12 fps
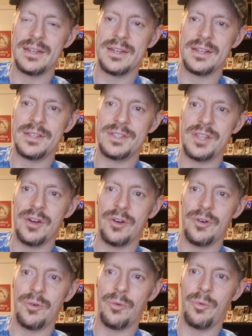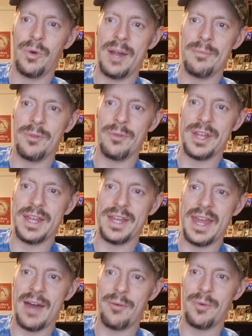So what I'm looking
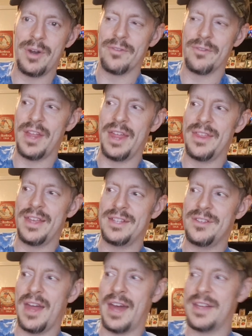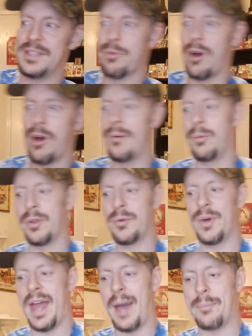at whenever they do that is probably
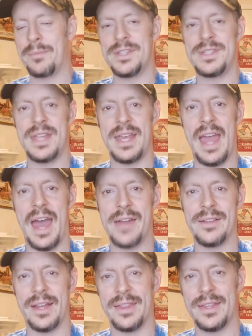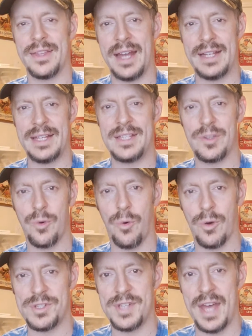what happened is they had the 90 score
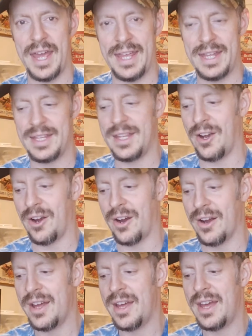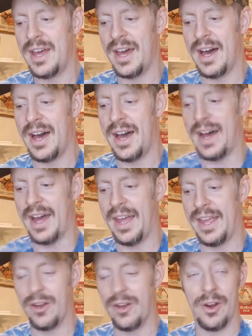set in here,
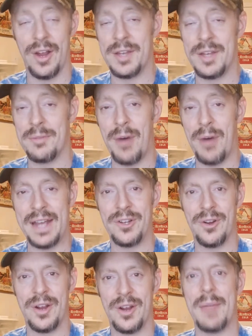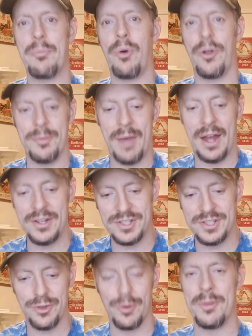or in a binder, and they pulled them out and just
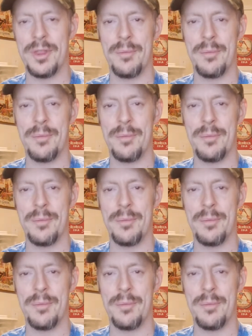threw them in the